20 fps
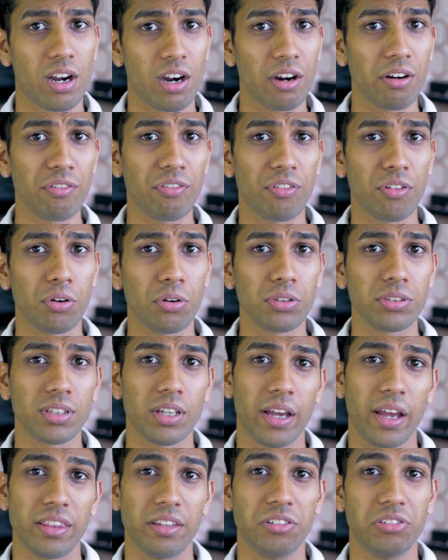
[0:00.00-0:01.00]
Current
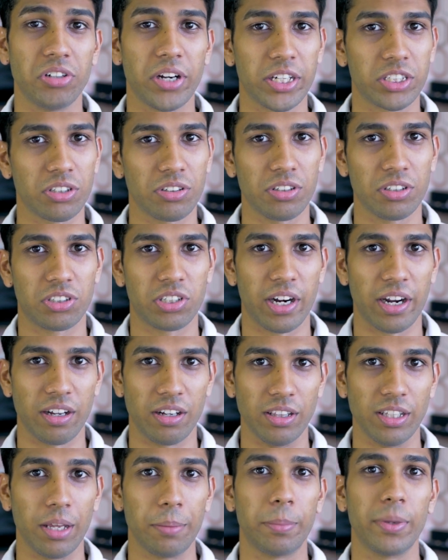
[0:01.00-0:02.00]
flows in the direction of the
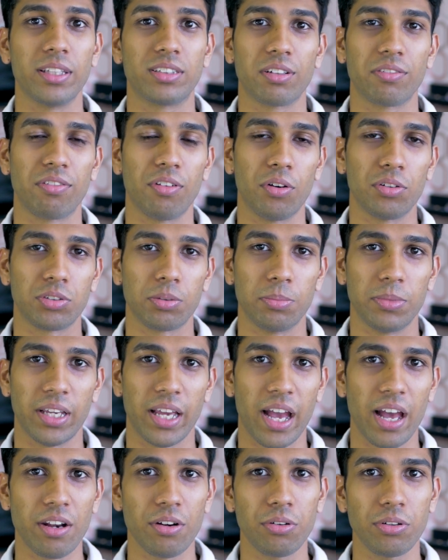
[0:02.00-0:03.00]
triangle. That means it flows from the
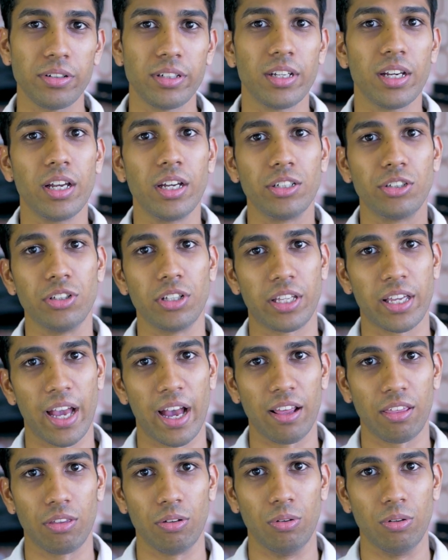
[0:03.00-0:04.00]
anode to the
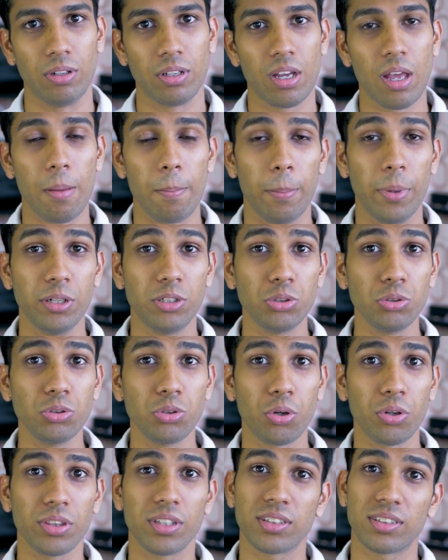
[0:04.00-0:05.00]
cathode. But do
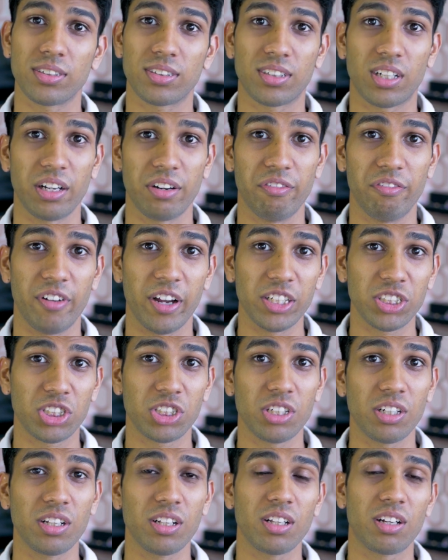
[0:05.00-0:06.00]
note this is
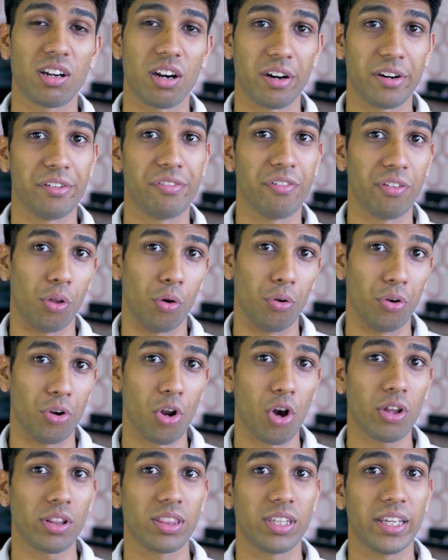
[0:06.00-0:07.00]
conventional current flow,
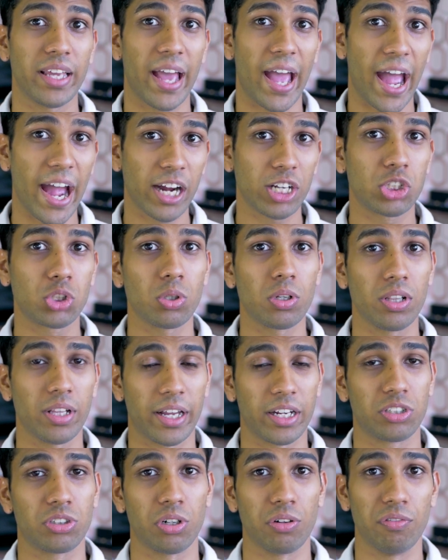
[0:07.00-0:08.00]
not the actual
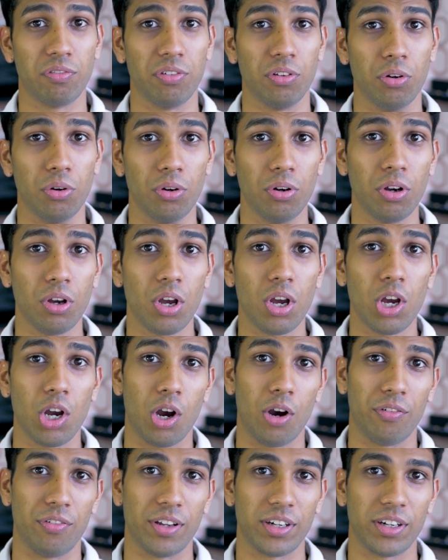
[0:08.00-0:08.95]
electron flow of